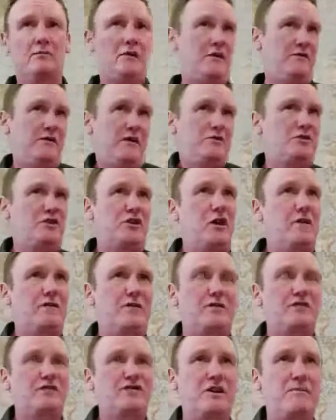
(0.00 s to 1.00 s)
a photograph
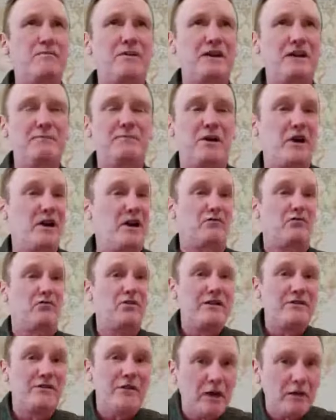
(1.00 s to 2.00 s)
of somebody by a
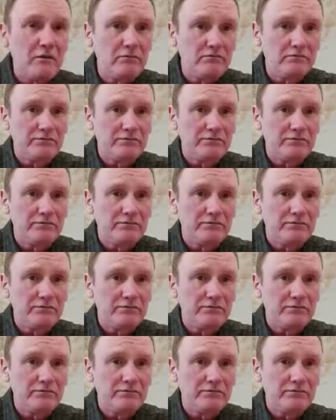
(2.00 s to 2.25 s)
river